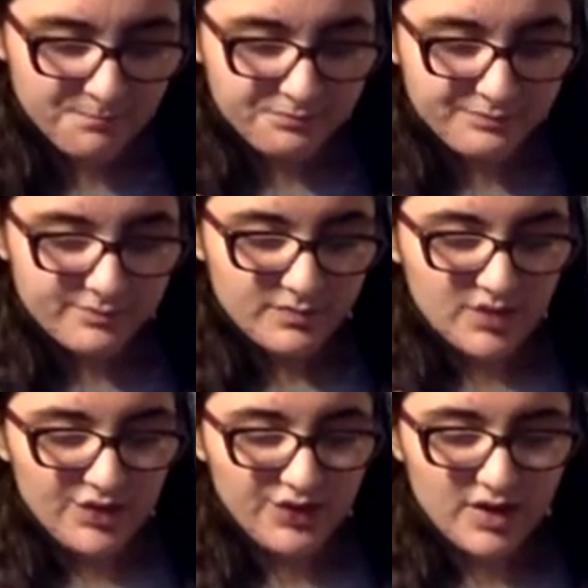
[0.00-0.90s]
start
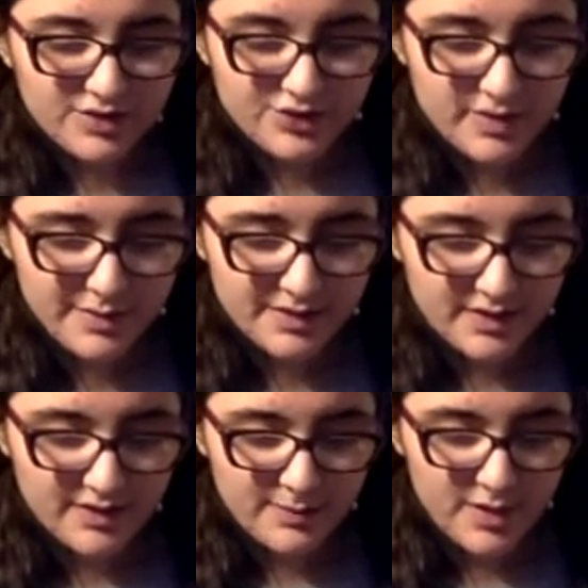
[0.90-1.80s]
streaming Disney
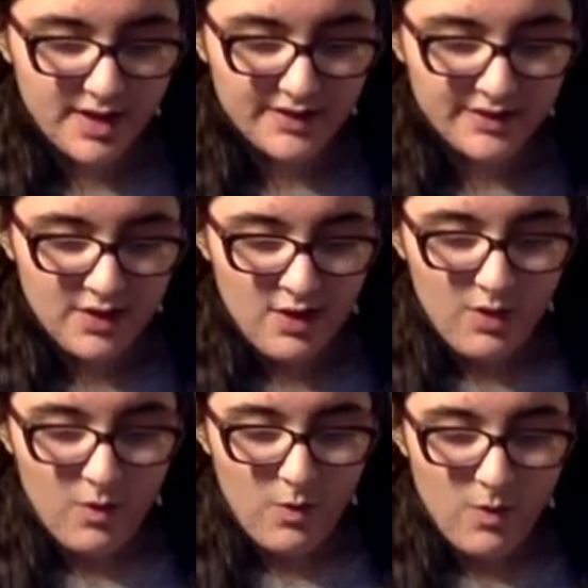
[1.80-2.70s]
Plus or
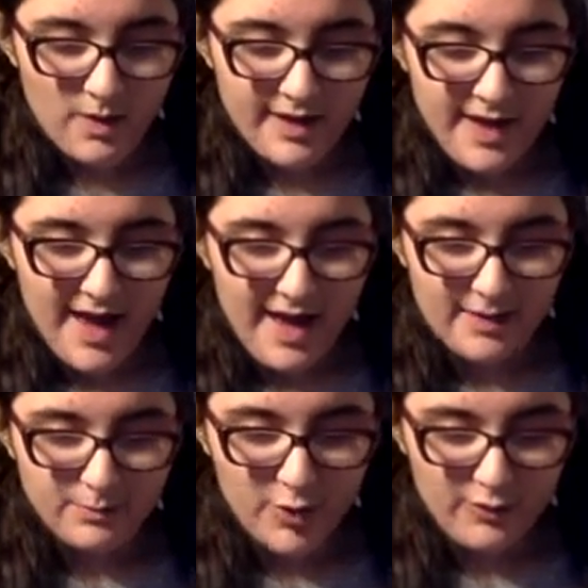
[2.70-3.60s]
add
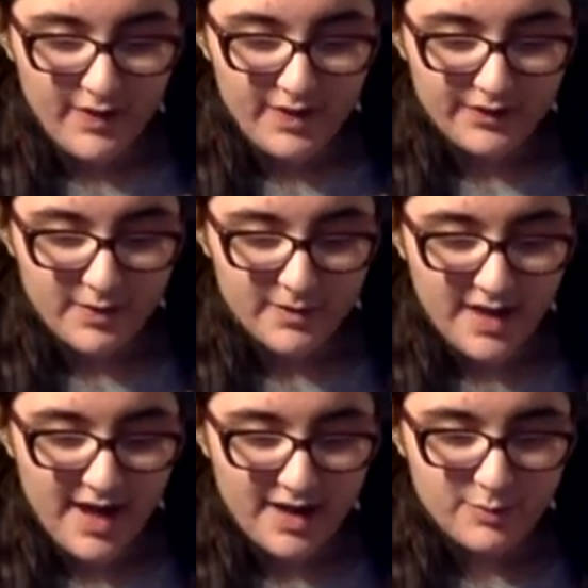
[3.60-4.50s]
profiles. I'm going to add a
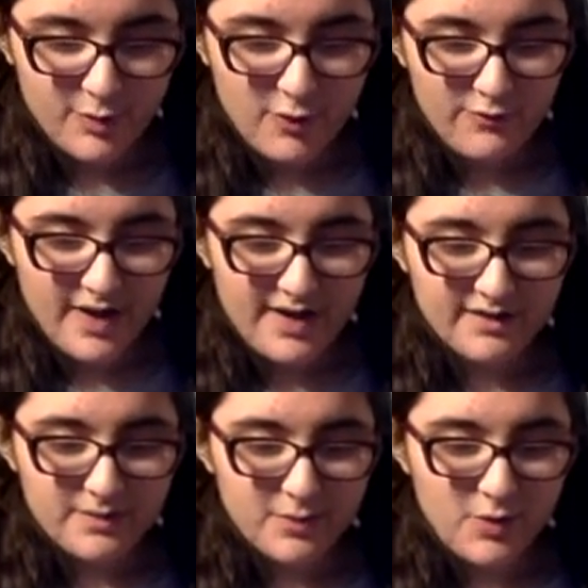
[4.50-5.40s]
profile and I'm going
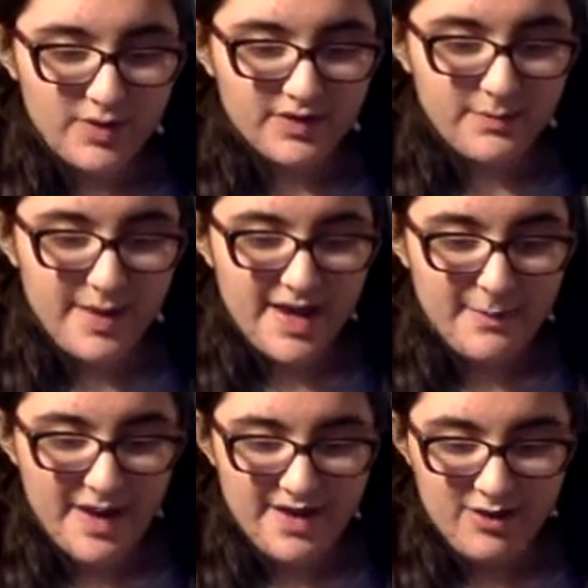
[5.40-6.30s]
to make my
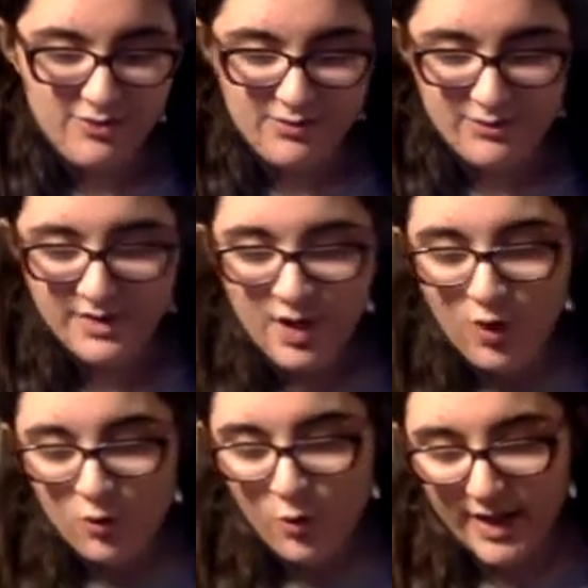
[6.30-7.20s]
own. Oh, I get
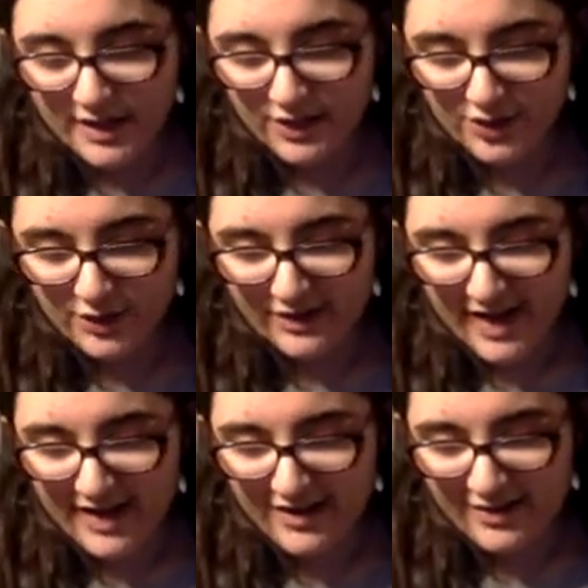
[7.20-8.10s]
to choose an icon. Oh
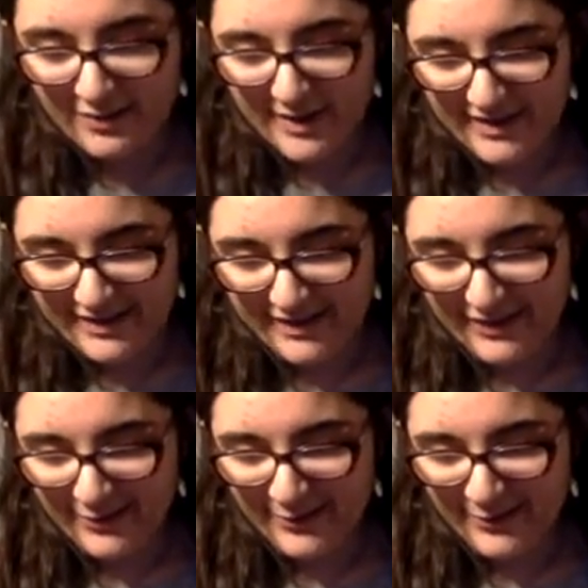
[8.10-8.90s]
my god, this is so cool. Okay.